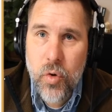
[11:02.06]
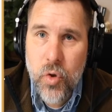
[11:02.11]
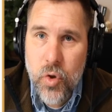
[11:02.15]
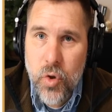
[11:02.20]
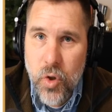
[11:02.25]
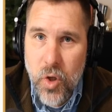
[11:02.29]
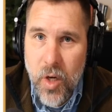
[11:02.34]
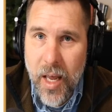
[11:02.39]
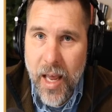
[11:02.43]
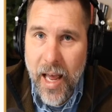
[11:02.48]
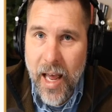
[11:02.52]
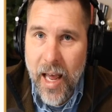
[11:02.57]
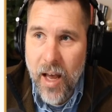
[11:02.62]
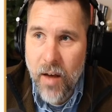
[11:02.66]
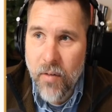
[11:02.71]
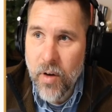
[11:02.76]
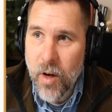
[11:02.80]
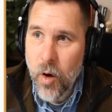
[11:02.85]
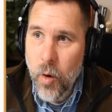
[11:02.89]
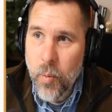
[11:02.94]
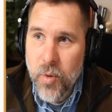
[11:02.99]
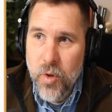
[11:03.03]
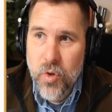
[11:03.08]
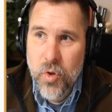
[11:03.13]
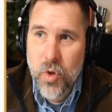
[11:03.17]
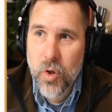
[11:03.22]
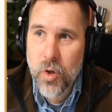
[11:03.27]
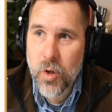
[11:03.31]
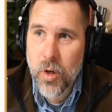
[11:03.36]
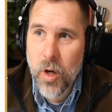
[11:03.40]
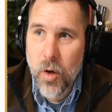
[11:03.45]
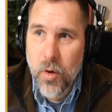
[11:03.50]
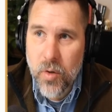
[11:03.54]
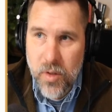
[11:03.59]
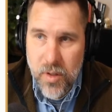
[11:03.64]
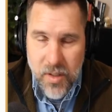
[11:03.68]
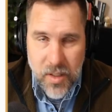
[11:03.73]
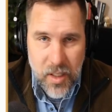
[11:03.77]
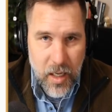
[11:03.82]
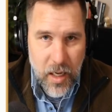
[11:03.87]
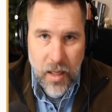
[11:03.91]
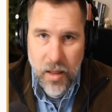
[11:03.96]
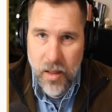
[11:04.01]
should have, I hope you took notes and
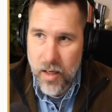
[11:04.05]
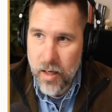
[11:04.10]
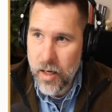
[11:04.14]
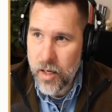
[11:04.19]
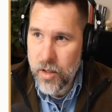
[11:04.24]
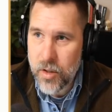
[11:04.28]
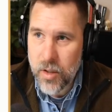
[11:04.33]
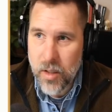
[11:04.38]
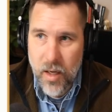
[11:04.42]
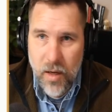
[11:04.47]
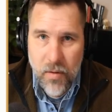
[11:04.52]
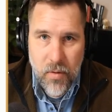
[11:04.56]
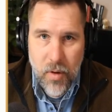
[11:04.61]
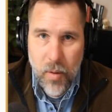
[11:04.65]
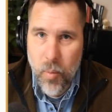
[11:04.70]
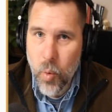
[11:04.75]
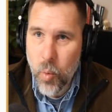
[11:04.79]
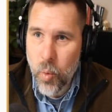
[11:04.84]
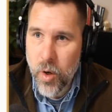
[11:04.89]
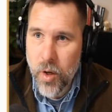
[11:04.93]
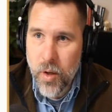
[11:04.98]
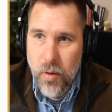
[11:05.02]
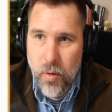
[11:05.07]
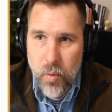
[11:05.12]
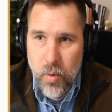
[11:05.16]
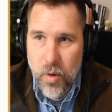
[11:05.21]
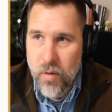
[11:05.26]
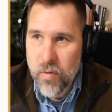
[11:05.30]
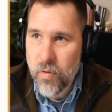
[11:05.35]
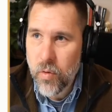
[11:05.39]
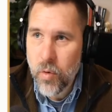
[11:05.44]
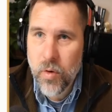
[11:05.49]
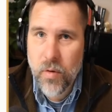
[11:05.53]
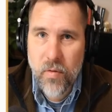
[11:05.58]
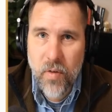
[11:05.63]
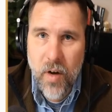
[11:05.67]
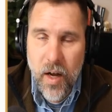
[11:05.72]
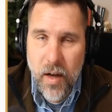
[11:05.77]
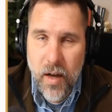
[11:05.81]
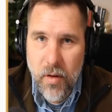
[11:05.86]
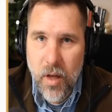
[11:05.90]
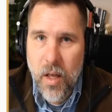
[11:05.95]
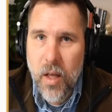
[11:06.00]
say, I think I should have number 1, 3, 4, and
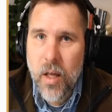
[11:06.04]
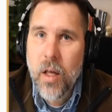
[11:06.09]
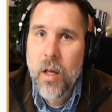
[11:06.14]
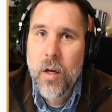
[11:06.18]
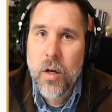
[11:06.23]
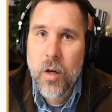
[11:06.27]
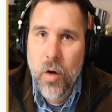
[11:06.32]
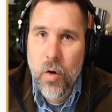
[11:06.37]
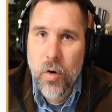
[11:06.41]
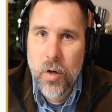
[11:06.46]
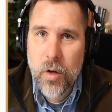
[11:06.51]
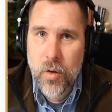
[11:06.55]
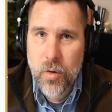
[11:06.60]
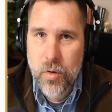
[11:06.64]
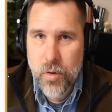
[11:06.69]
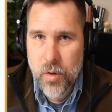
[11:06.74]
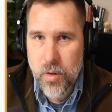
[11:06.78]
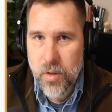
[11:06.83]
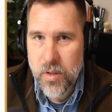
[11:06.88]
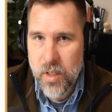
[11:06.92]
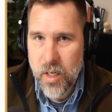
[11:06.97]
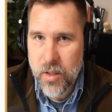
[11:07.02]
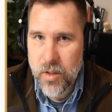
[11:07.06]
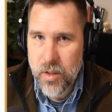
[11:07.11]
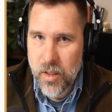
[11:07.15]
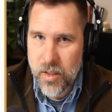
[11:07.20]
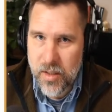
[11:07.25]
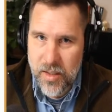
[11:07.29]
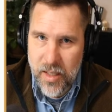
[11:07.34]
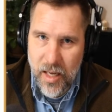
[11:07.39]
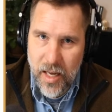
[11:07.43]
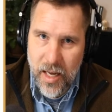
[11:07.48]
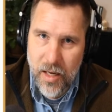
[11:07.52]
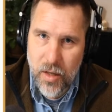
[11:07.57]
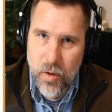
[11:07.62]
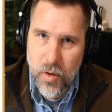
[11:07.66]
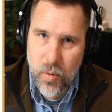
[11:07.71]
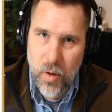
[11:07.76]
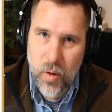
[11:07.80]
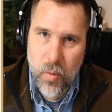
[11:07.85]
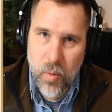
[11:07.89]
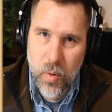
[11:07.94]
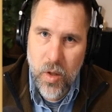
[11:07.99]
5. Go to your insurance agent and say, hey,
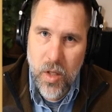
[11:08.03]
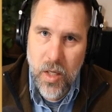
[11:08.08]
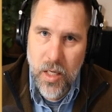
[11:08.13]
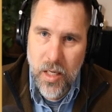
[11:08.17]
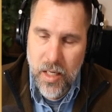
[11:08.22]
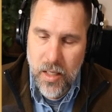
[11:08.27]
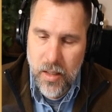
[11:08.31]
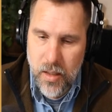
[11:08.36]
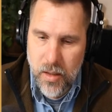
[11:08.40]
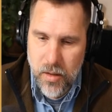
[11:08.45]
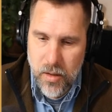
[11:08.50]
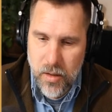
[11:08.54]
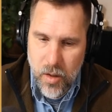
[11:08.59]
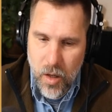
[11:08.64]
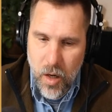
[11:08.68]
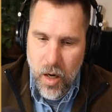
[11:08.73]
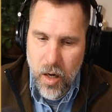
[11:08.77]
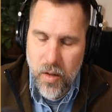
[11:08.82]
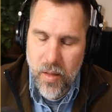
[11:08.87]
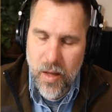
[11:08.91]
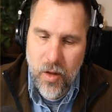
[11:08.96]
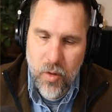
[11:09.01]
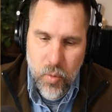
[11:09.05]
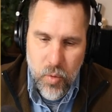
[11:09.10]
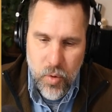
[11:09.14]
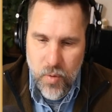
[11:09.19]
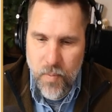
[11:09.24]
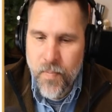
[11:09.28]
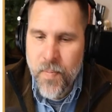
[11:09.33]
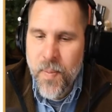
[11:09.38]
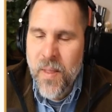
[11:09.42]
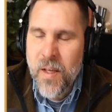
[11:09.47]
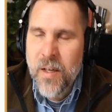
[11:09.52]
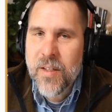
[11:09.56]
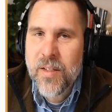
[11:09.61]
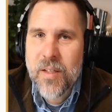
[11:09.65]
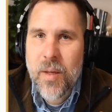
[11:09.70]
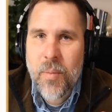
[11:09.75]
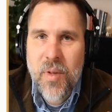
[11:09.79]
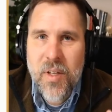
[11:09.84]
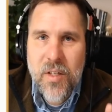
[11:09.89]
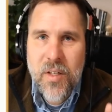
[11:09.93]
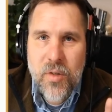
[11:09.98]
do I really need this? Talk that through.
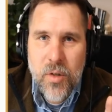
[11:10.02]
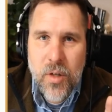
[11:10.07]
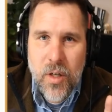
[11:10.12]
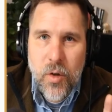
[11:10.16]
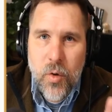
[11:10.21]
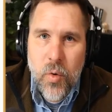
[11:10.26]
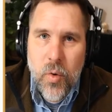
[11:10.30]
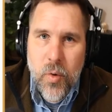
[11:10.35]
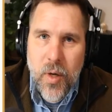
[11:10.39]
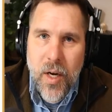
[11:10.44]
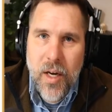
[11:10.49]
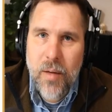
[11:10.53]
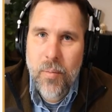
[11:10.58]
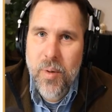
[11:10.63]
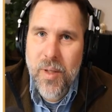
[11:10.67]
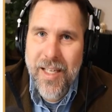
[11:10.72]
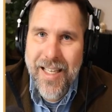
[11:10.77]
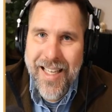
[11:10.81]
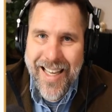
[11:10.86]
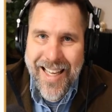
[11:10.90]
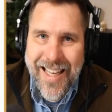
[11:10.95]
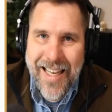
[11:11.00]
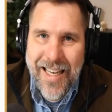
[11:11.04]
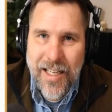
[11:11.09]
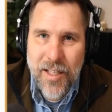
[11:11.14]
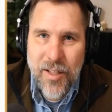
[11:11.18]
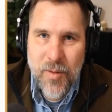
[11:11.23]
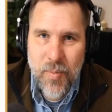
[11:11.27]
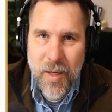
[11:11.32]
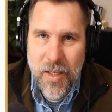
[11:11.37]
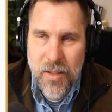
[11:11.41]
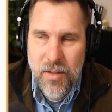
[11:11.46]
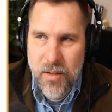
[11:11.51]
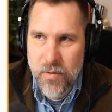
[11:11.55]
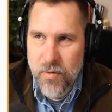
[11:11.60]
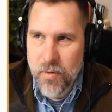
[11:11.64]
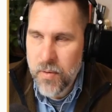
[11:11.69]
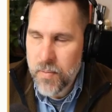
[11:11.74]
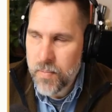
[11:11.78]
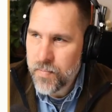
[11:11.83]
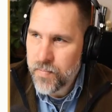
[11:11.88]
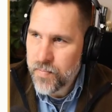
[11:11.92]
Some of these are incredibly inexpensive.